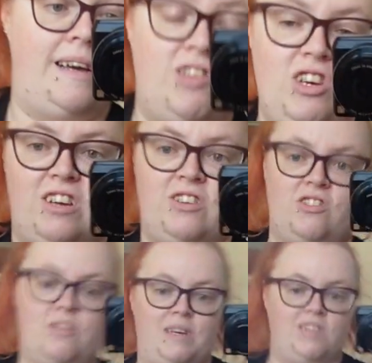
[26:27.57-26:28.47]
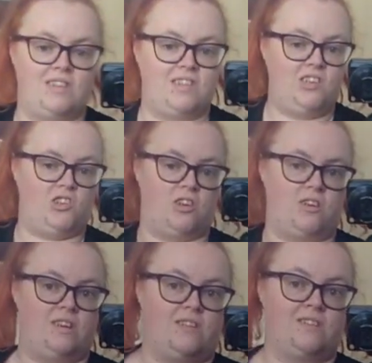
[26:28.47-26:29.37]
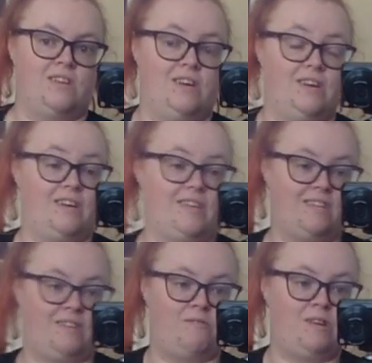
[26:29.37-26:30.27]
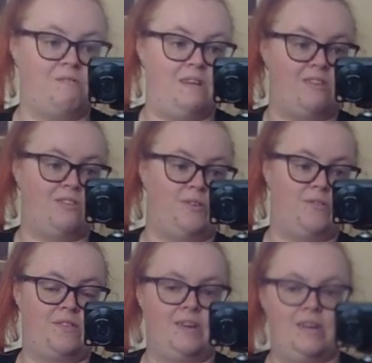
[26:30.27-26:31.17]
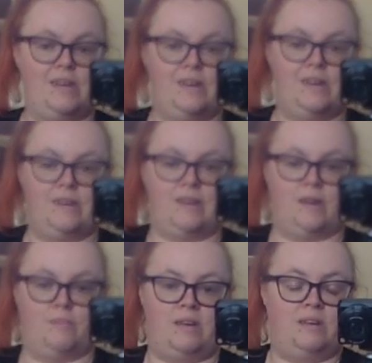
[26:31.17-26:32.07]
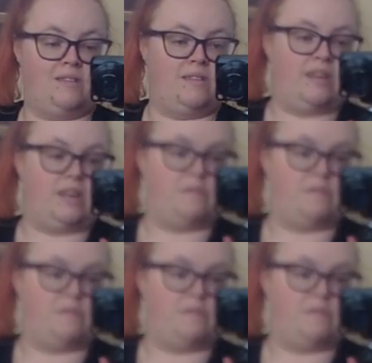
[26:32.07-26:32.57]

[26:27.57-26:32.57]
and yeah, it's just a basic t-shirt. It's, as I said, really, really soft. It is slightly